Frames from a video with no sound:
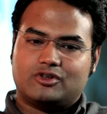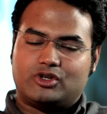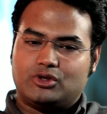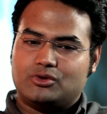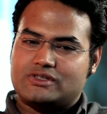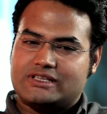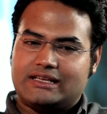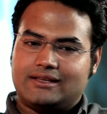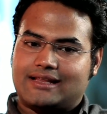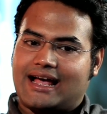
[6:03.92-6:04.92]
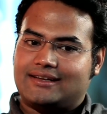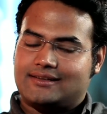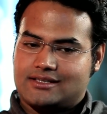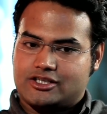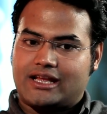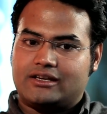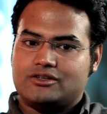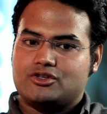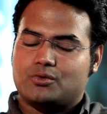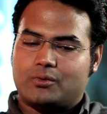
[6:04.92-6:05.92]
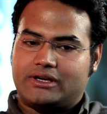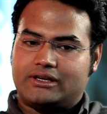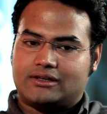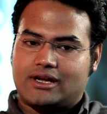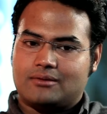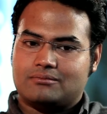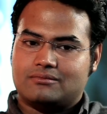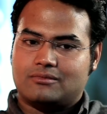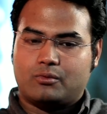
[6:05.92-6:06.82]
Do you see that as a challenge when it comes